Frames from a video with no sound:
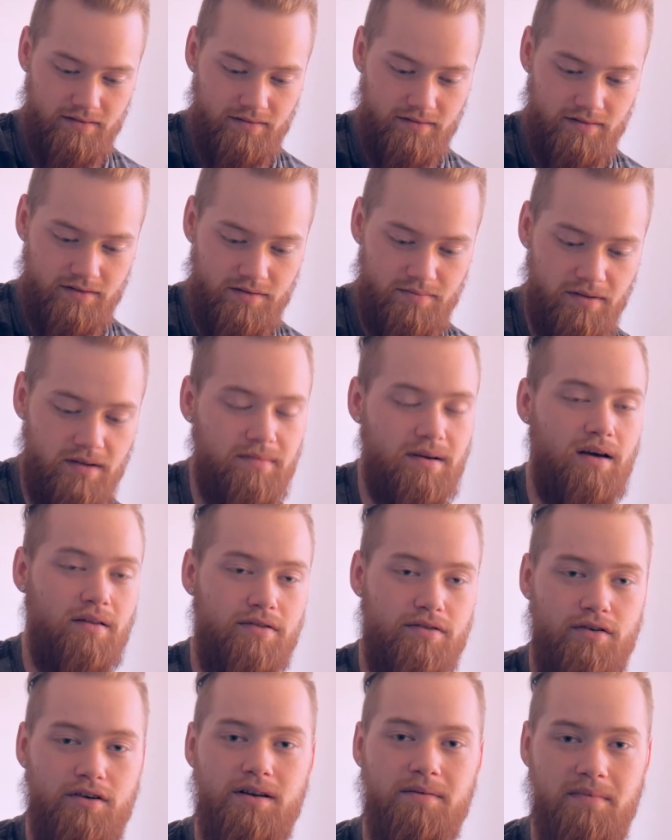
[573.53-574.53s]
It's been about
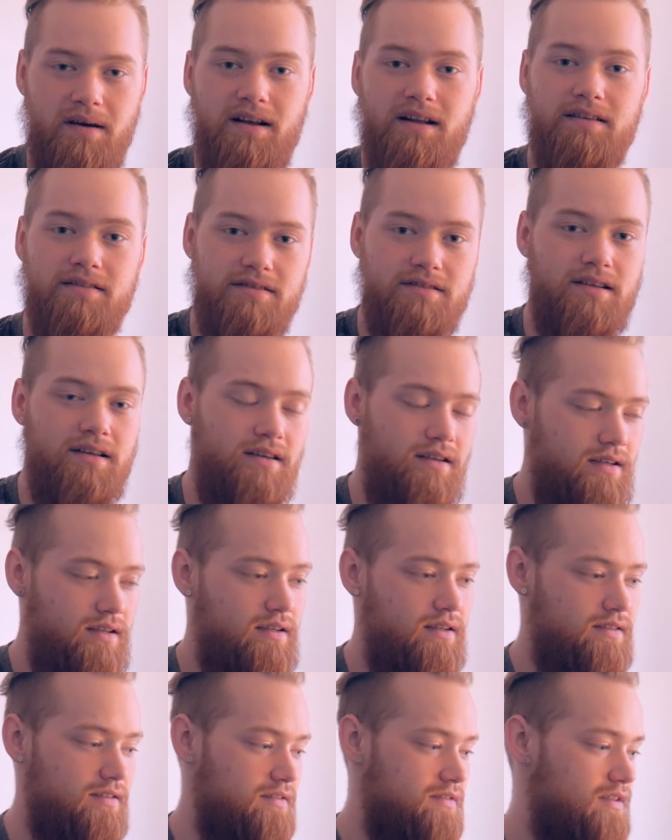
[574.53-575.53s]
30 minutes
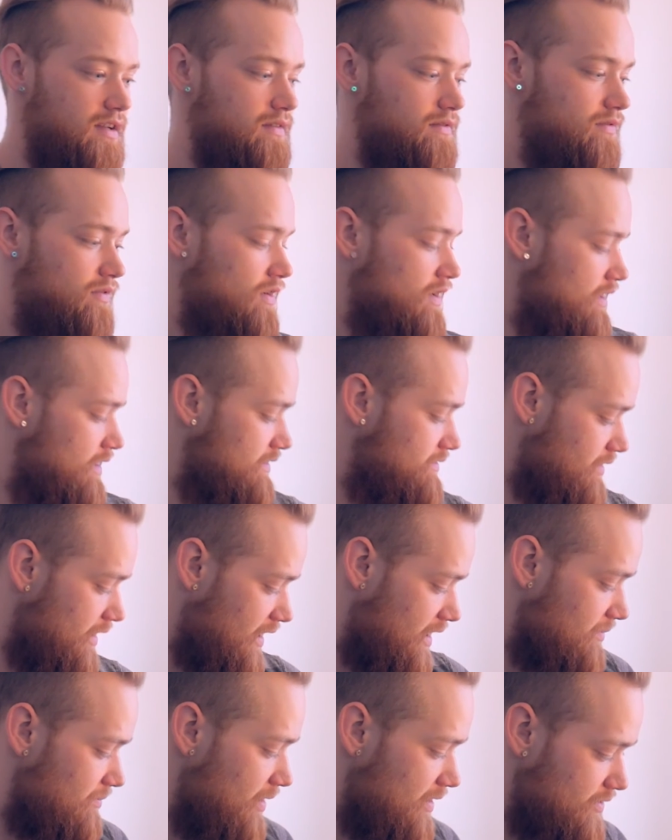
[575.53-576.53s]
since I've
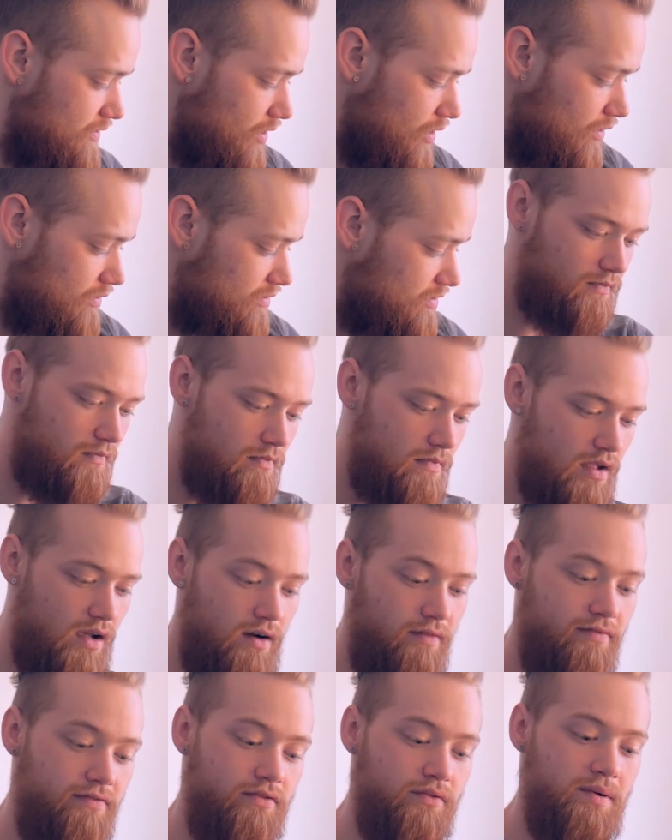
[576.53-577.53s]
taken my dose
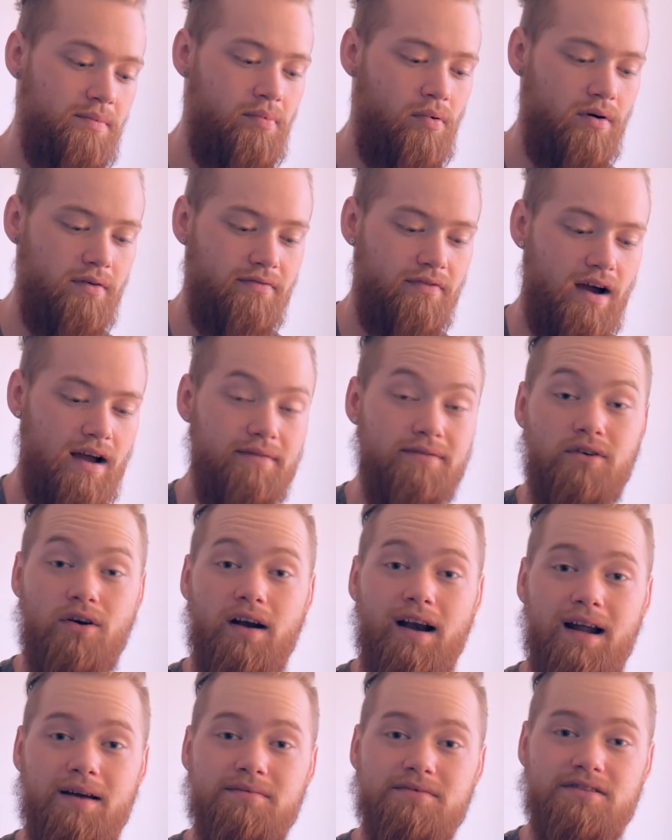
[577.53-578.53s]
of 3.5
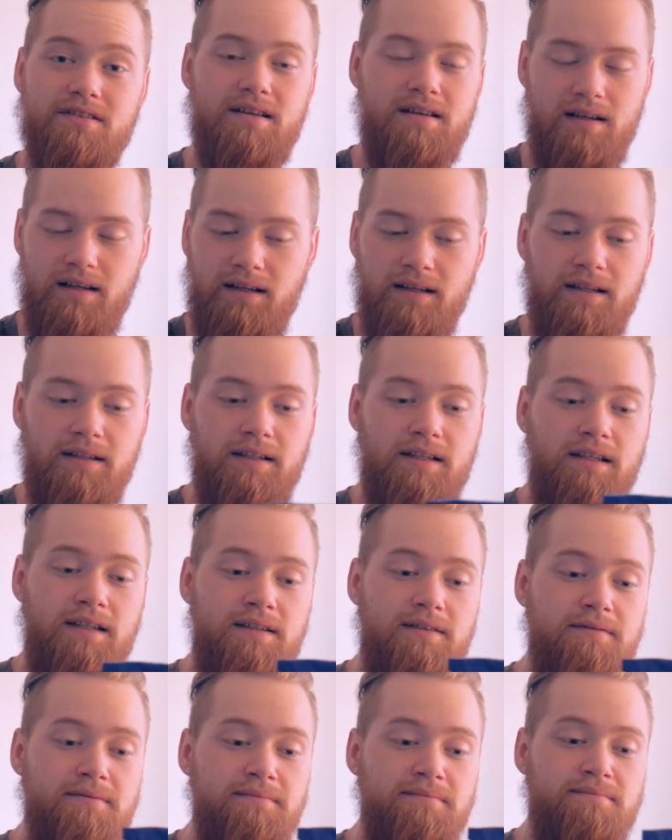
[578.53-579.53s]
grams,
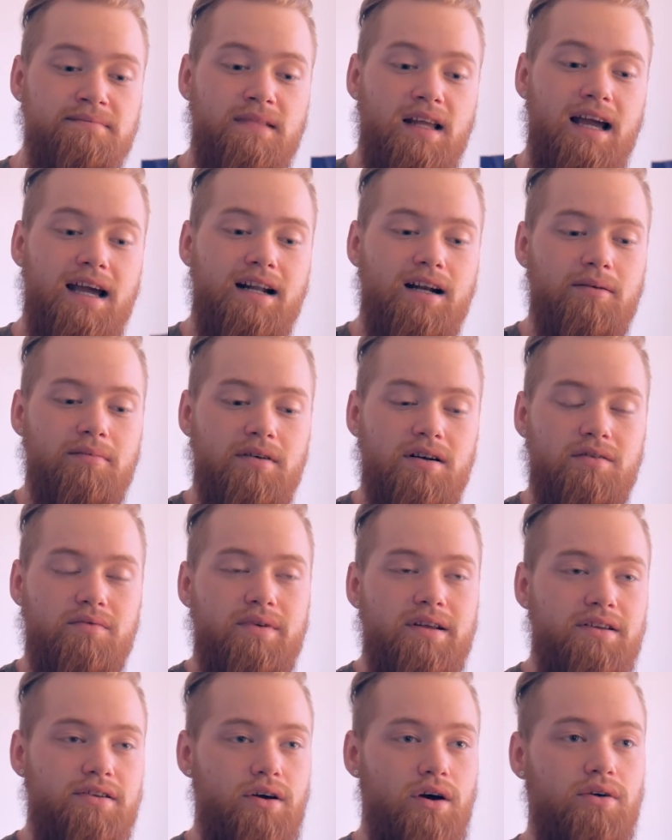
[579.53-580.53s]
and I'm gonna
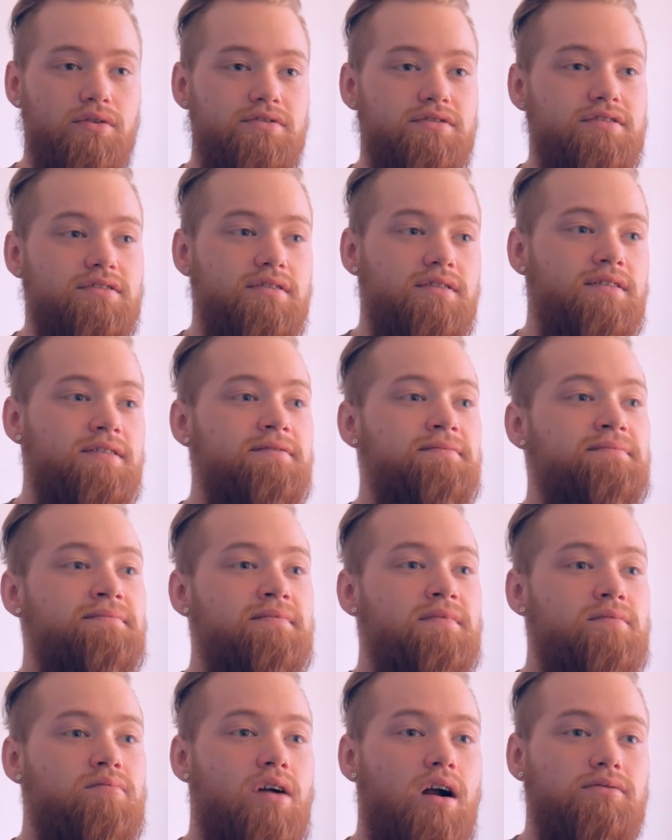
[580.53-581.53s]
redose
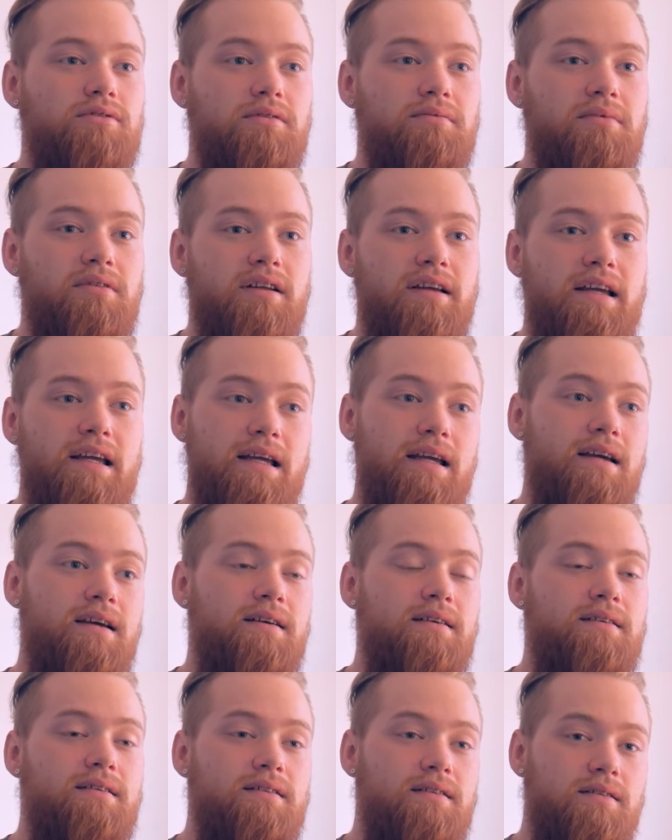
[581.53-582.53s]
probably
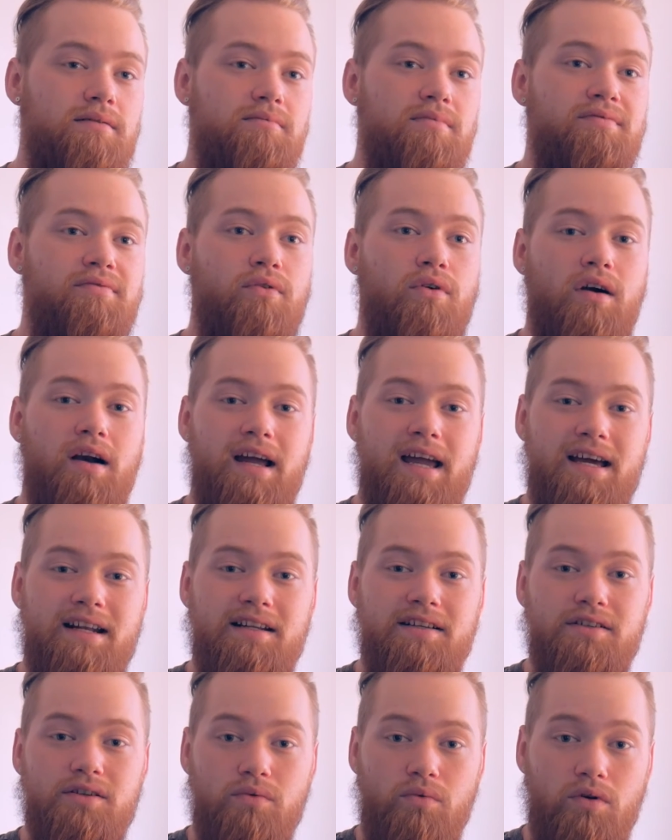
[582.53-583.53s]
before I head
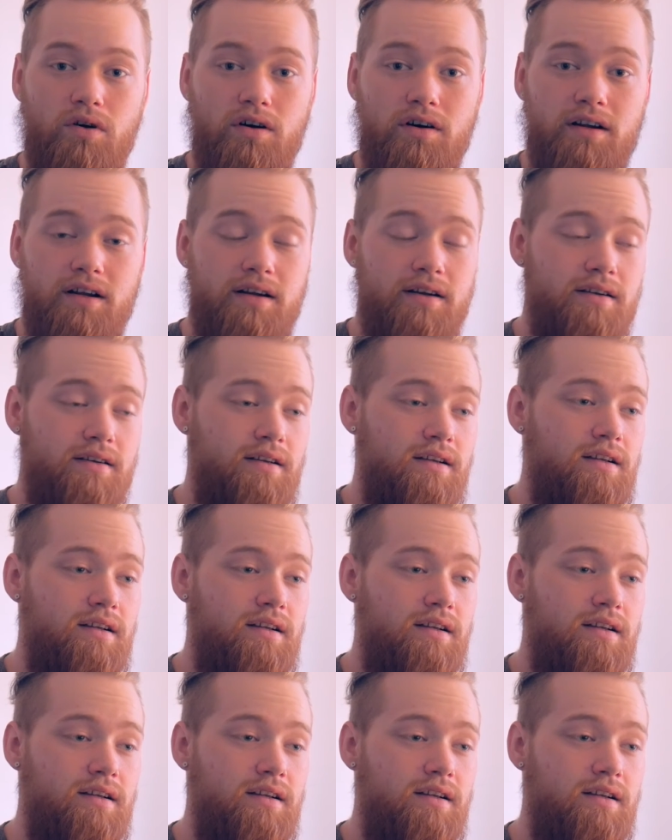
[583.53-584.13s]
into work